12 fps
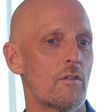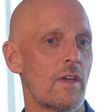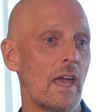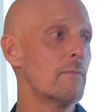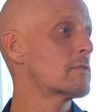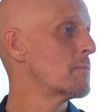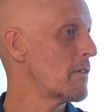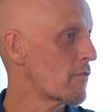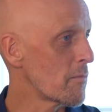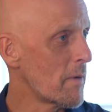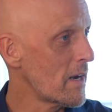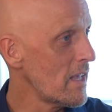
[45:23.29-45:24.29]
came to me
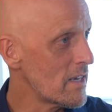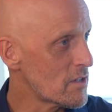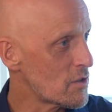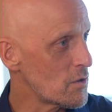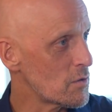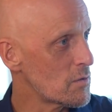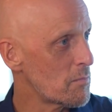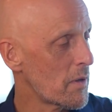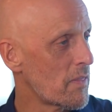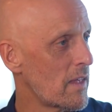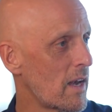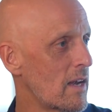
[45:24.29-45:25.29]
for money issues,
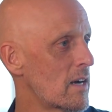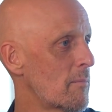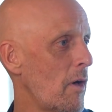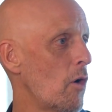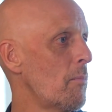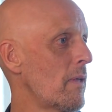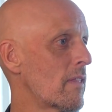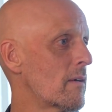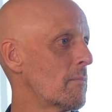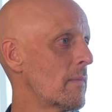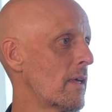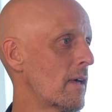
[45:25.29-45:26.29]
but then ended up helping
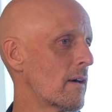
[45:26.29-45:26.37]
them